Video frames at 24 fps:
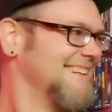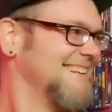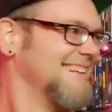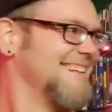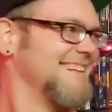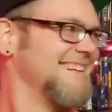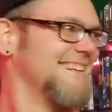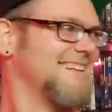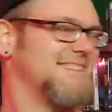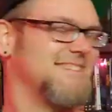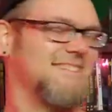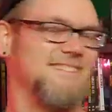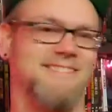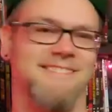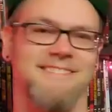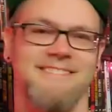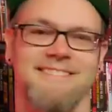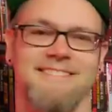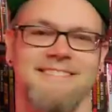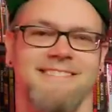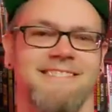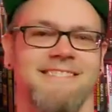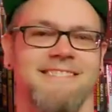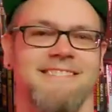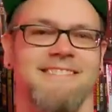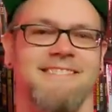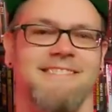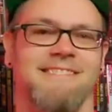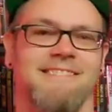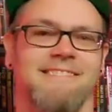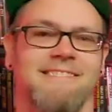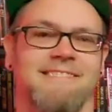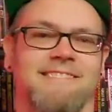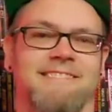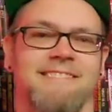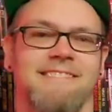
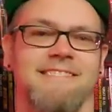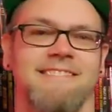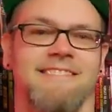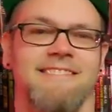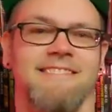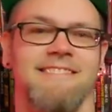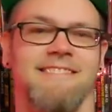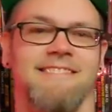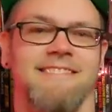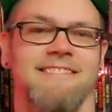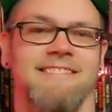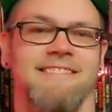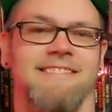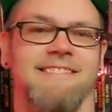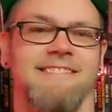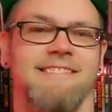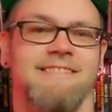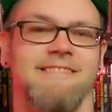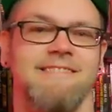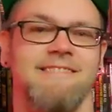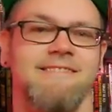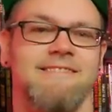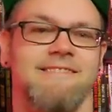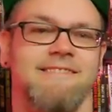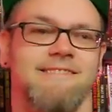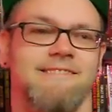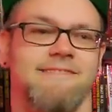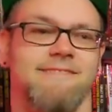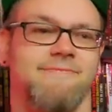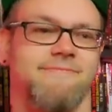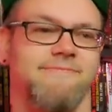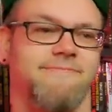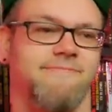(not speaking)